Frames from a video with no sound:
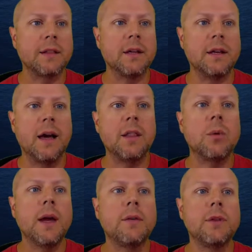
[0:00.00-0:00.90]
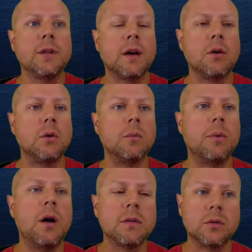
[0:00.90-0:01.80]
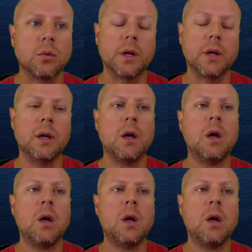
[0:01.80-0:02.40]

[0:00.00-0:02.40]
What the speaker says: that now that we have the entire repository,